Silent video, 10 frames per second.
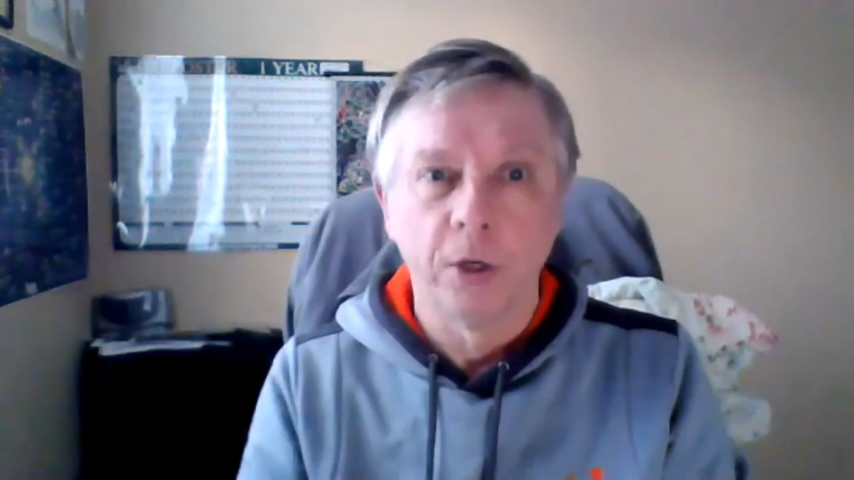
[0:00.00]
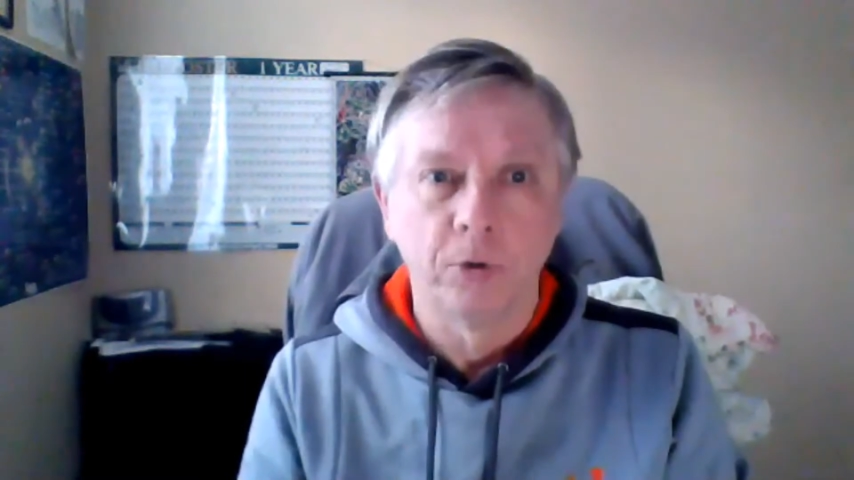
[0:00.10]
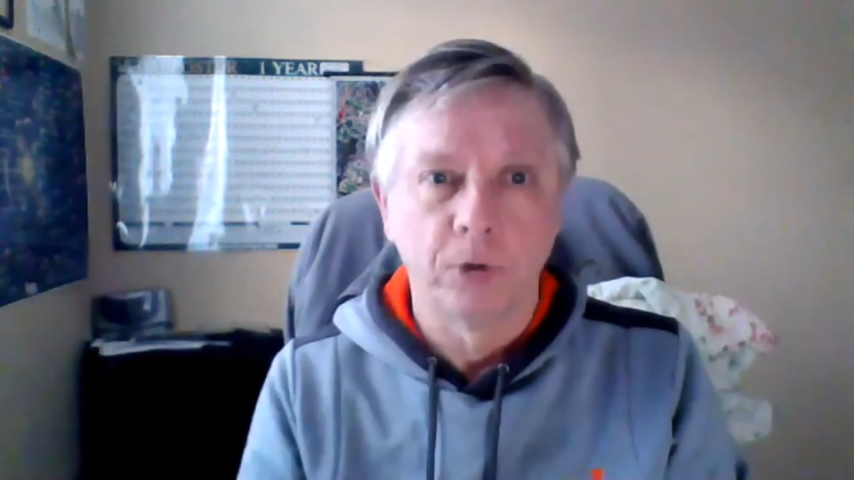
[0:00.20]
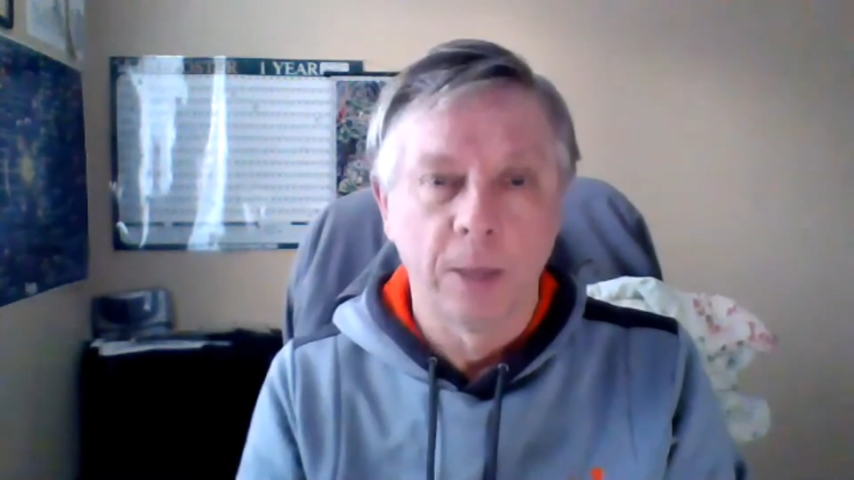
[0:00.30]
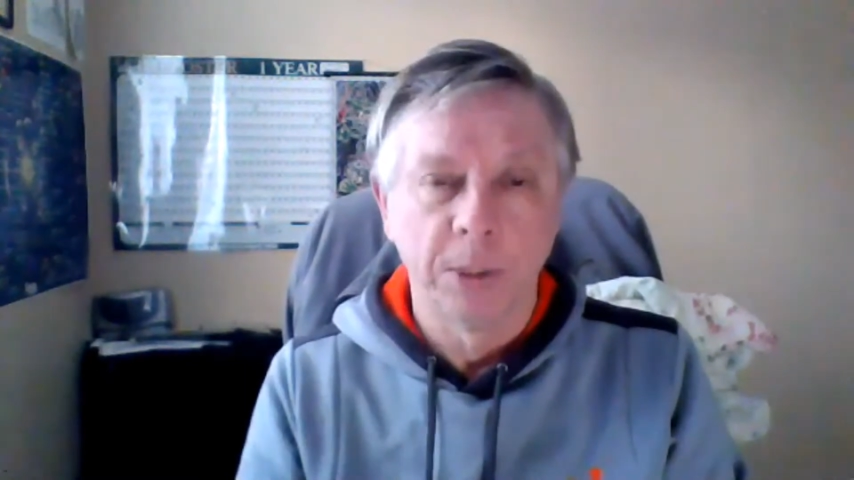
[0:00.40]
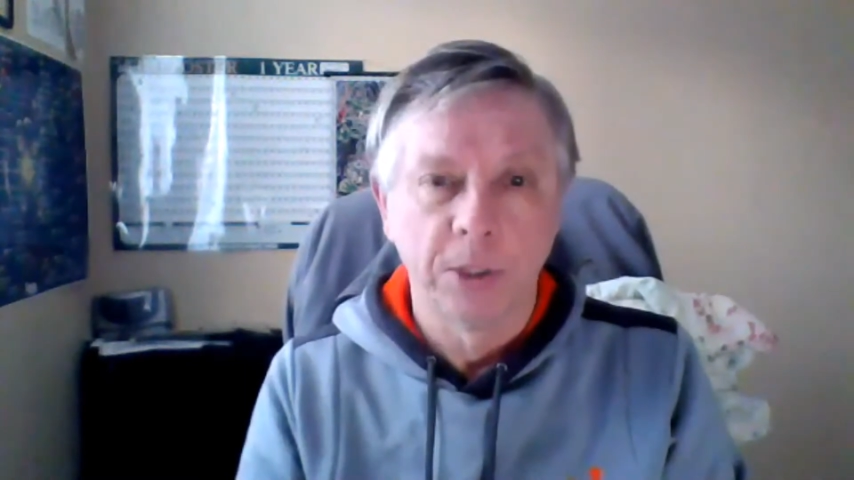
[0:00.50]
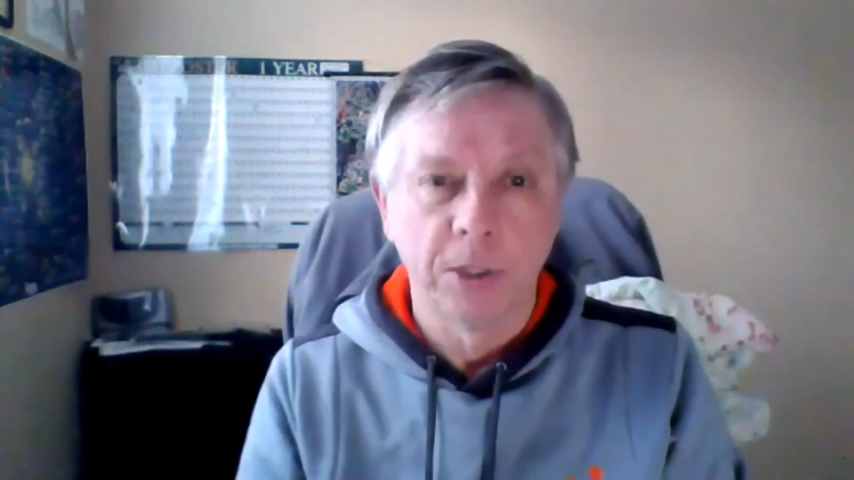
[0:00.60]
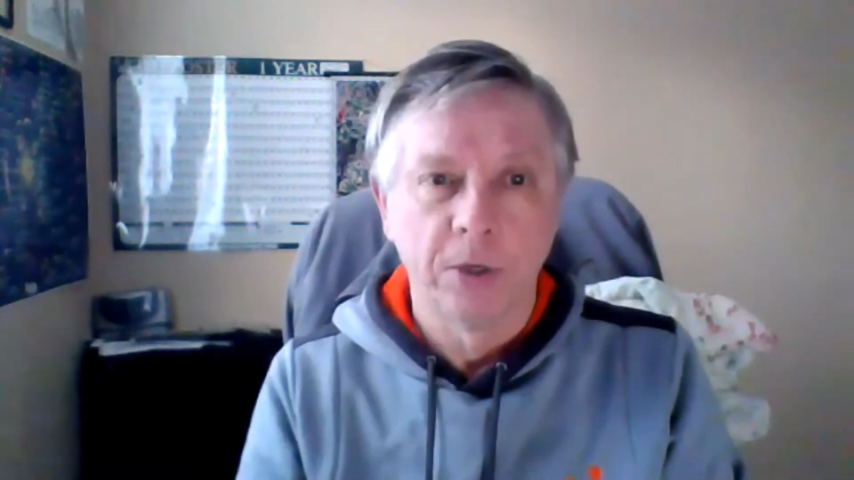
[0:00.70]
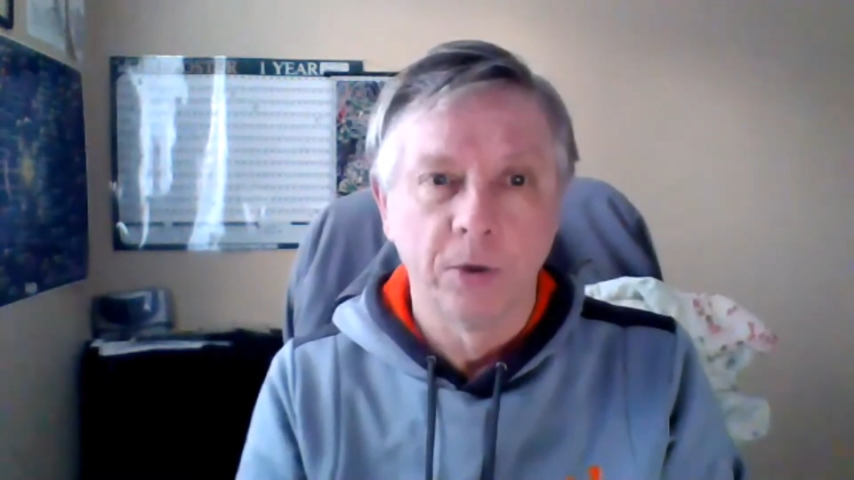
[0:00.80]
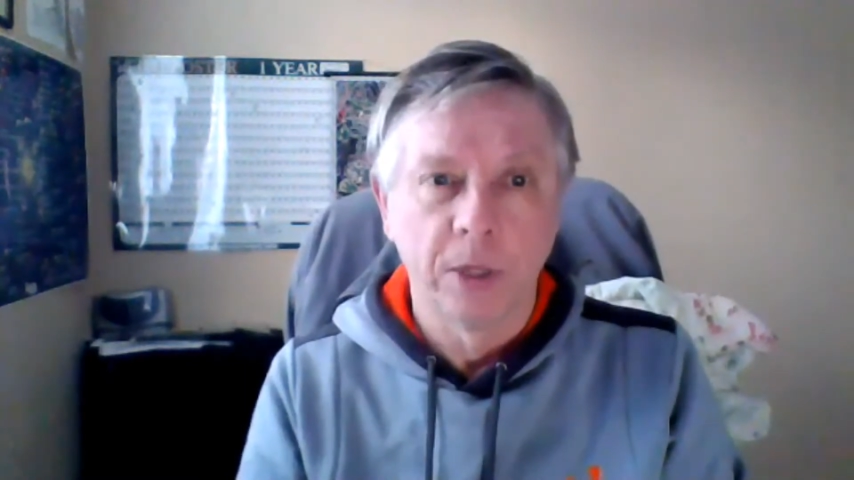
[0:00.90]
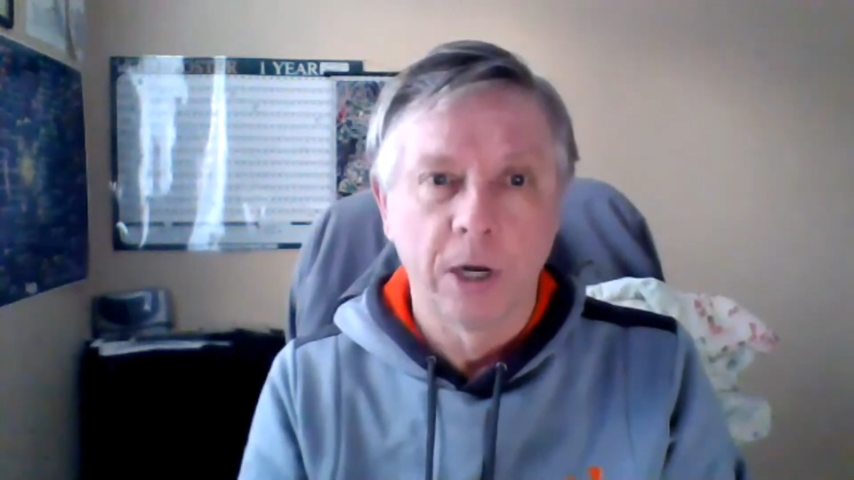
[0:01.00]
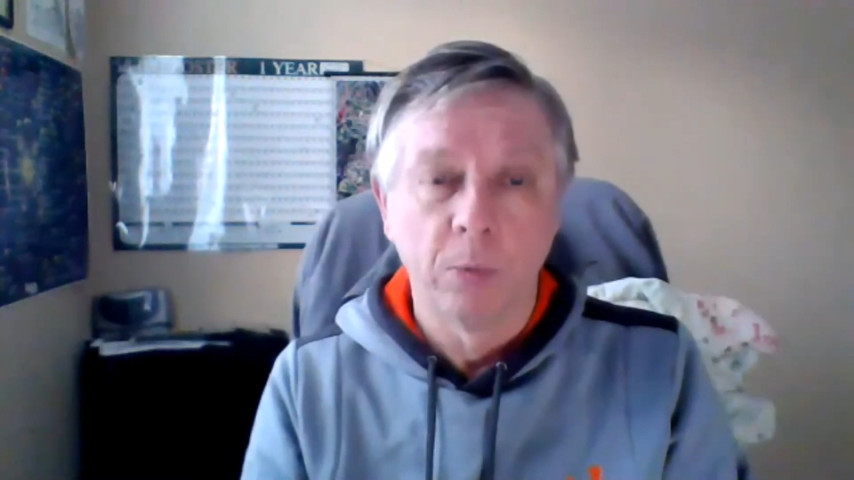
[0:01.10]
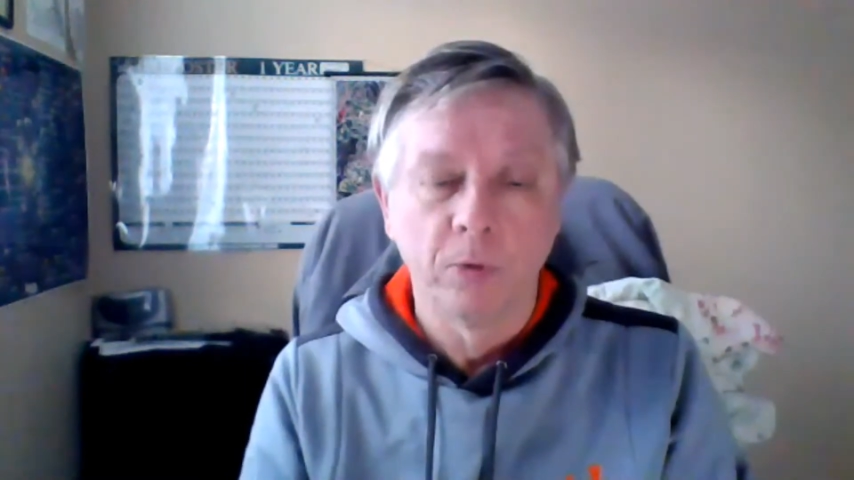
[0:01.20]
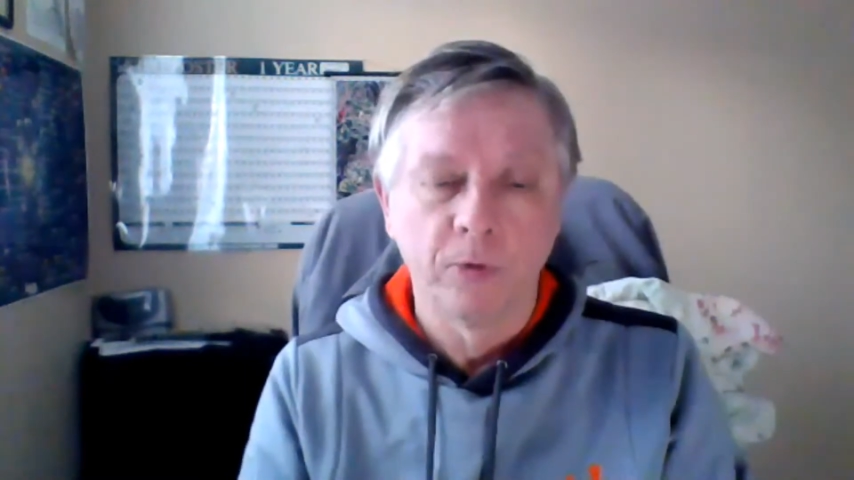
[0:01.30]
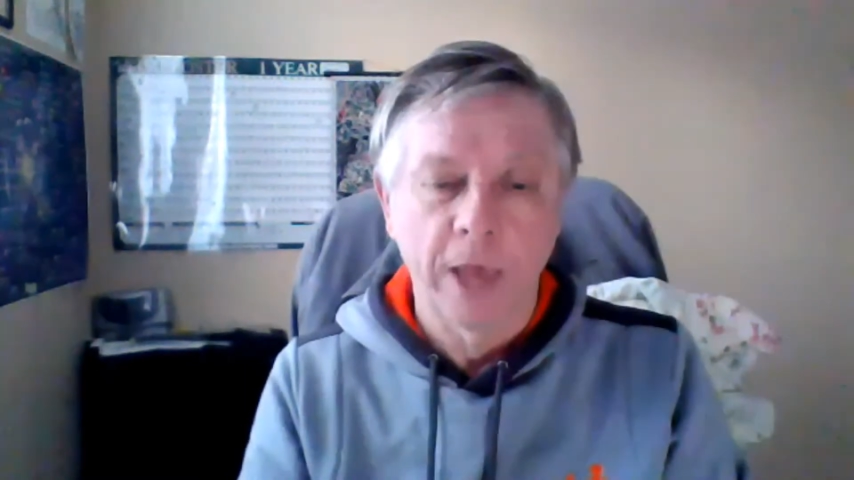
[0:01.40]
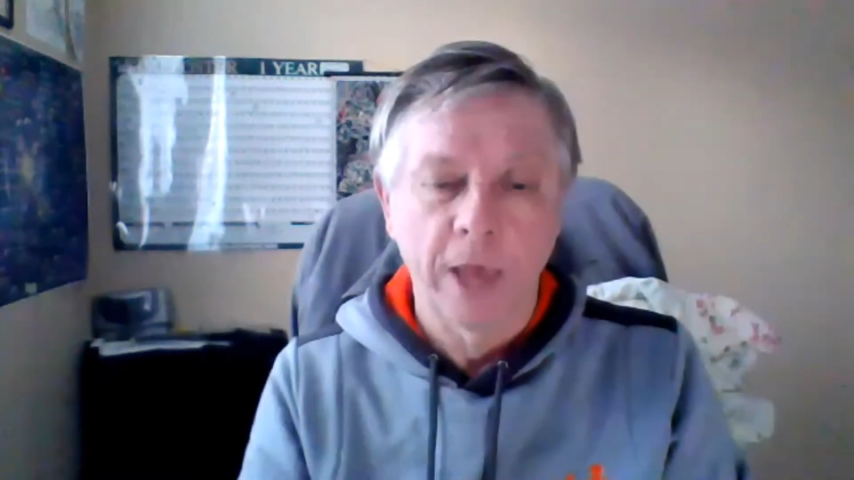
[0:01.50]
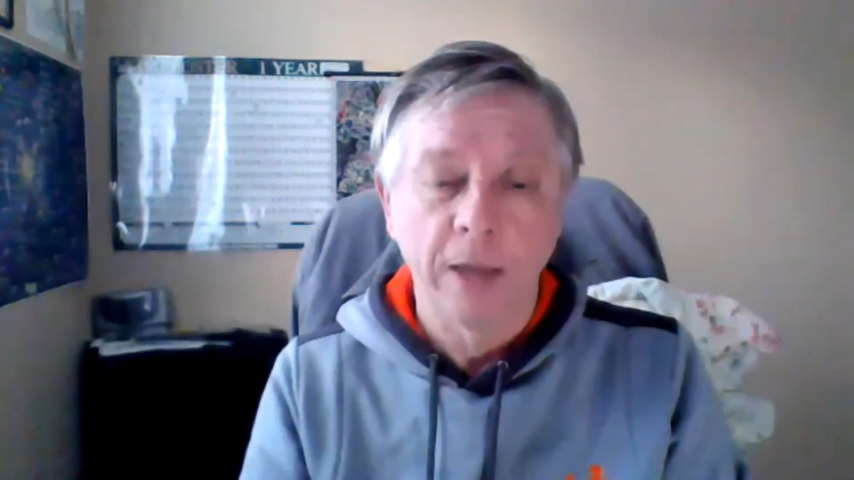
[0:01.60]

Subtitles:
dramas there that I wrote for that,